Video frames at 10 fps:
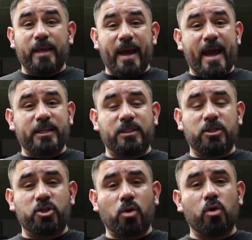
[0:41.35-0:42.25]
they actually
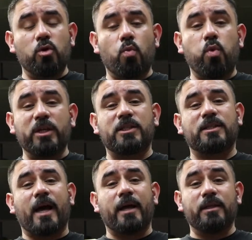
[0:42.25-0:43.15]
show you which
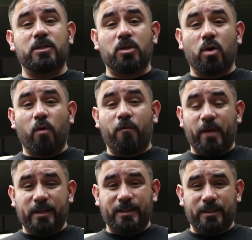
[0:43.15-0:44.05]
side needs to go
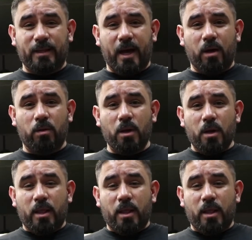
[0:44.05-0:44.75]
facing down.